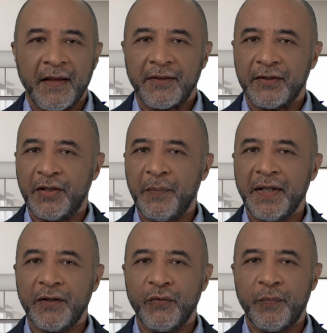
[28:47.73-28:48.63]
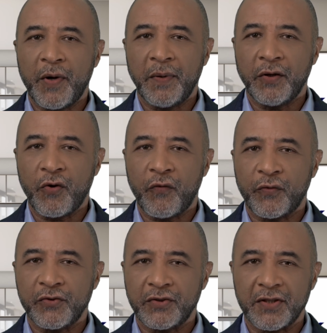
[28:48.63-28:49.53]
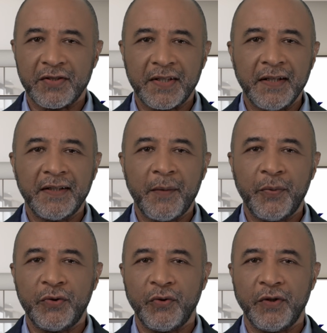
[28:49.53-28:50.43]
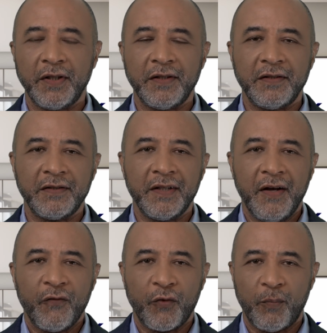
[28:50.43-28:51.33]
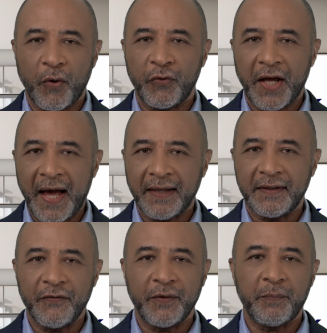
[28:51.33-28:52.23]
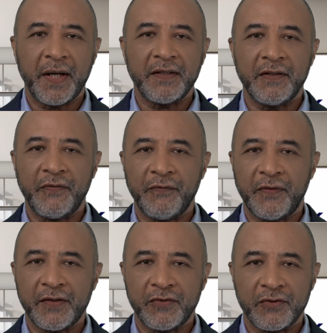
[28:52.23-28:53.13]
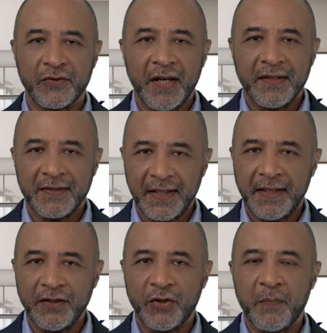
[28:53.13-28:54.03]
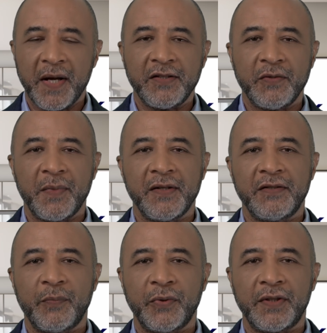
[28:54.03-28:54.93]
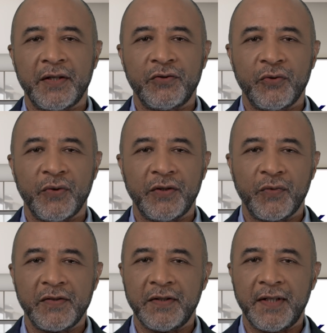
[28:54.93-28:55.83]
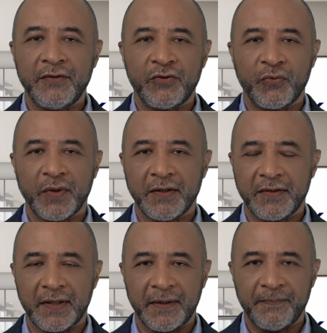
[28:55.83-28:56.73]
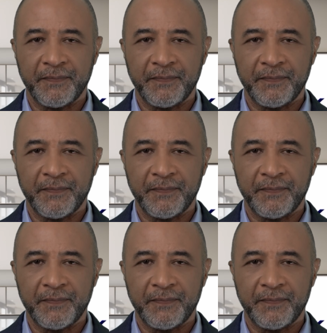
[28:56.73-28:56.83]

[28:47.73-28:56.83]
The Dominican Republic offers distinct opportunities for both active and passive investors seeking to maximize their potential in residential real estate.